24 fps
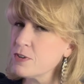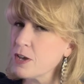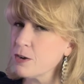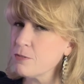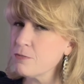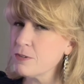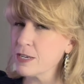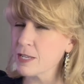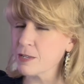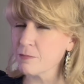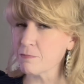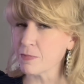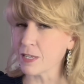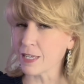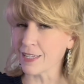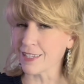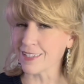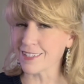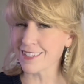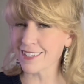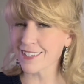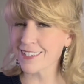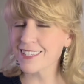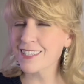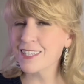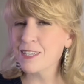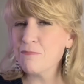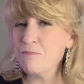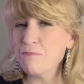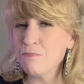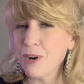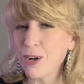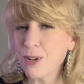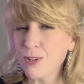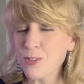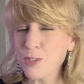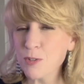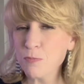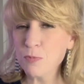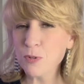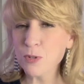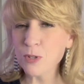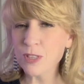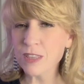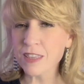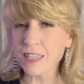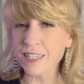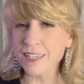what it means. It's the
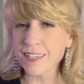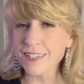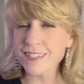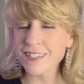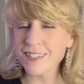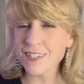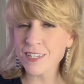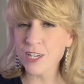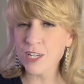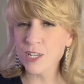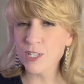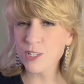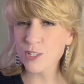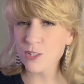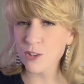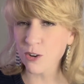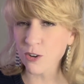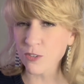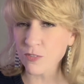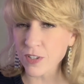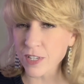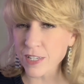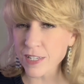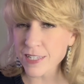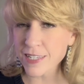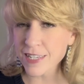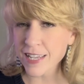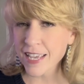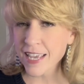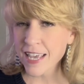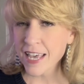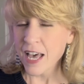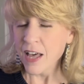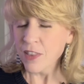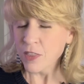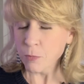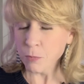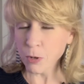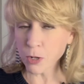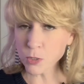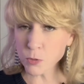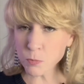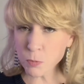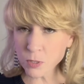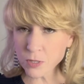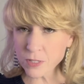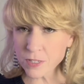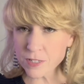multiple list service. The
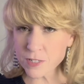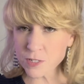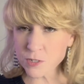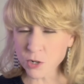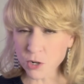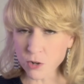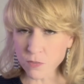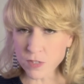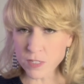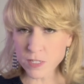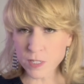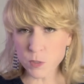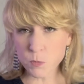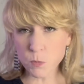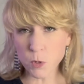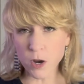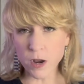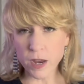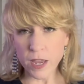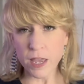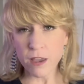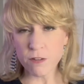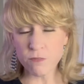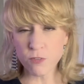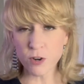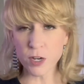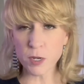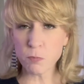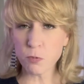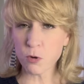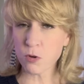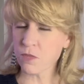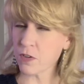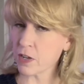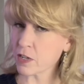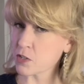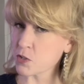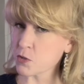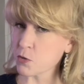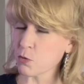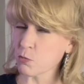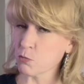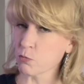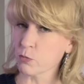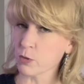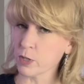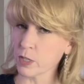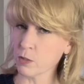multiple list service is where every professional
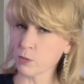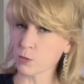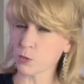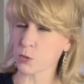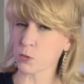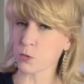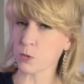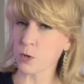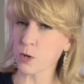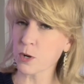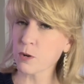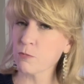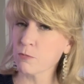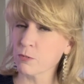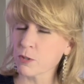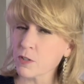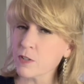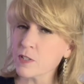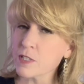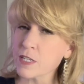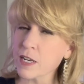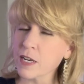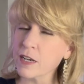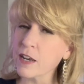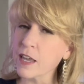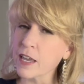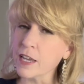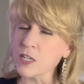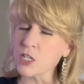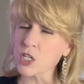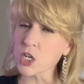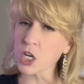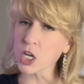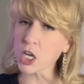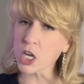realtor, real estate agent,